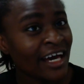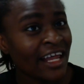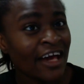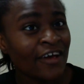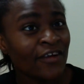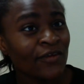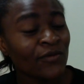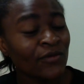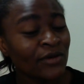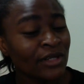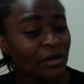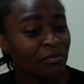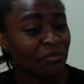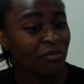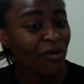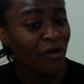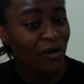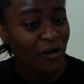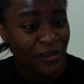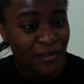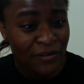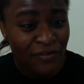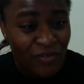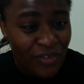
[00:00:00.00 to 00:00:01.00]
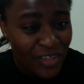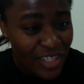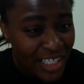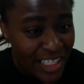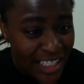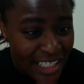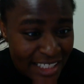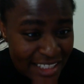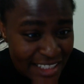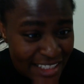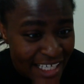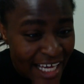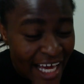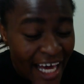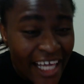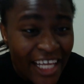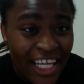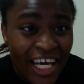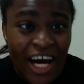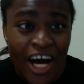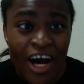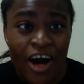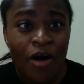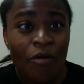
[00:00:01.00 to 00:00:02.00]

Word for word: and I don't want to point fingers yet,